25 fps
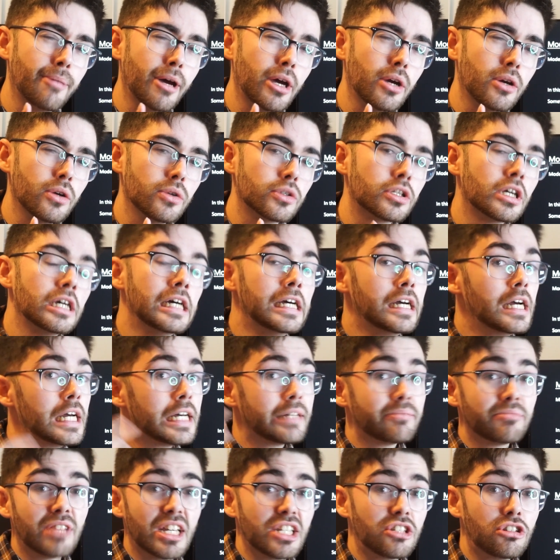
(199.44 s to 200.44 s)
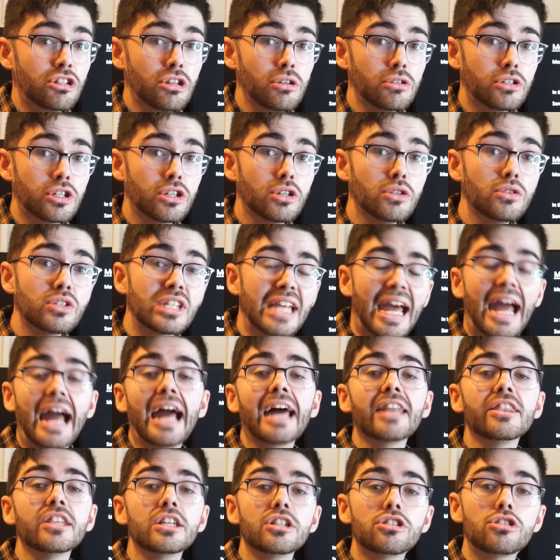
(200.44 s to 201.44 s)
mode? There's 2 2s
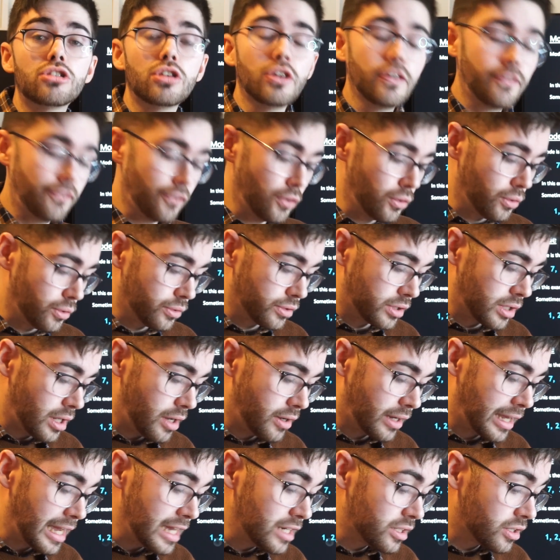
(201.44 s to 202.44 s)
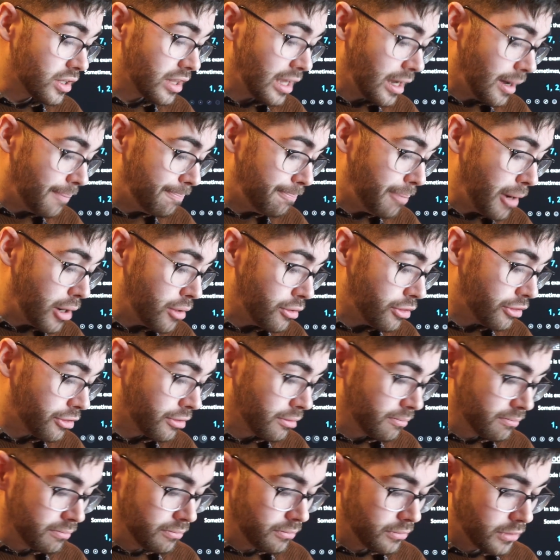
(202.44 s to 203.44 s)
and there's 2 4s, okay? So they are
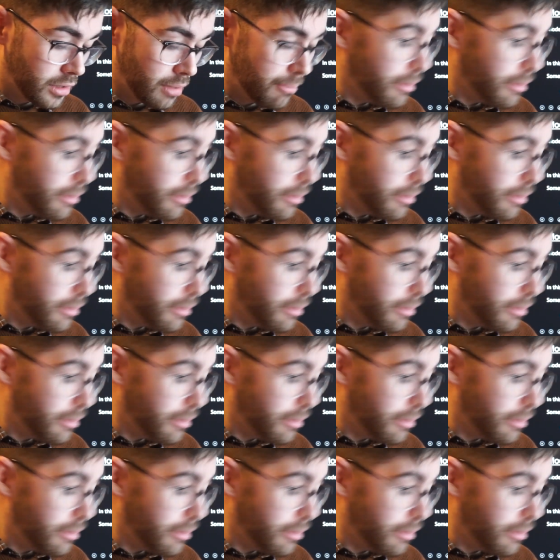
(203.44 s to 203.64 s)
both the